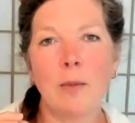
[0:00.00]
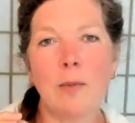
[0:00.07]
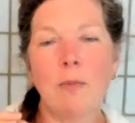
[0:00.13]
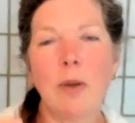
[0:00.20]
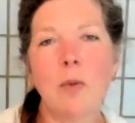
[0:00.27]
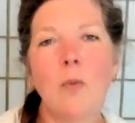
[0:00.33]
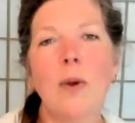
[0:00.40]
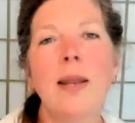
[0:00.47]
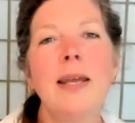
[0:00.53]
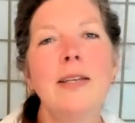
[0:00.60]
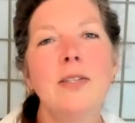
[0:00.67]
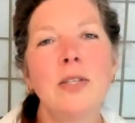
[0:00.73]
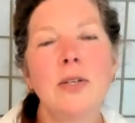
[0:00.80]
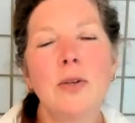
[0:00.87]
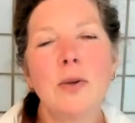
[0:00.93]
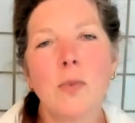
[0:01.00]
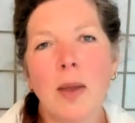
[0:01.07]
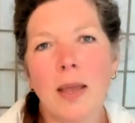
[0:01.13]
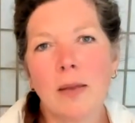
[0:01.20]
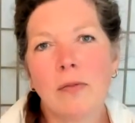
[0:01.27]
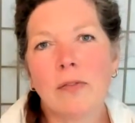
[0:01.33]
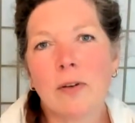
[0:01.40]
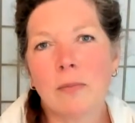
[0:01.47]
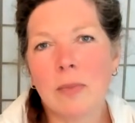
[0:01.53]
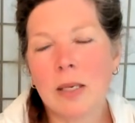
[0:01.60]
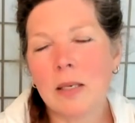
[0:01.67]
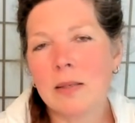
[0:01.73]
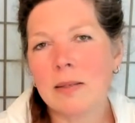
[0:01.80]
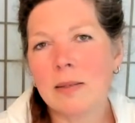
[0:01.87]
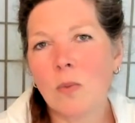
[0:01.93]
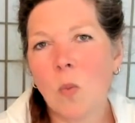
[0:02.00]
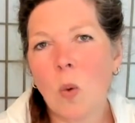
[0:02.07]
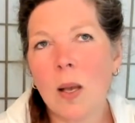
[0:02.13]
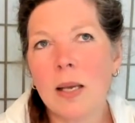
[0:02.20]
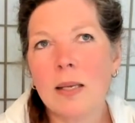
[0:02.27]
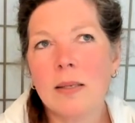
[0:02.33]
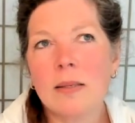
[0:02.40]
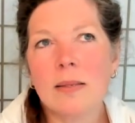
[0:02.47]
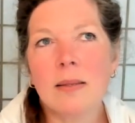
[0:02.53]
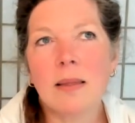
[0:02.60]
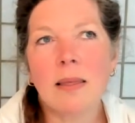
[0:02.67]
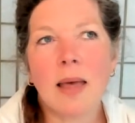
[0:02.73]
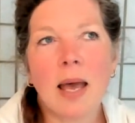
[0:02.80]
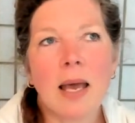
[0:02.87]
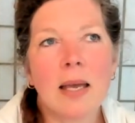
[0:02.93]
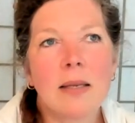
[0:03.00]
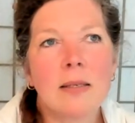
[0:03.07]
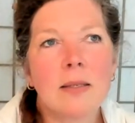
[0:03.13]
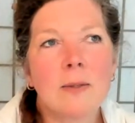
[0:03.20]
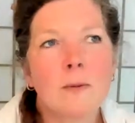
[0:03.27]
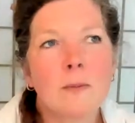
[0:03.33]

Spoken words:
But what I took away from this was that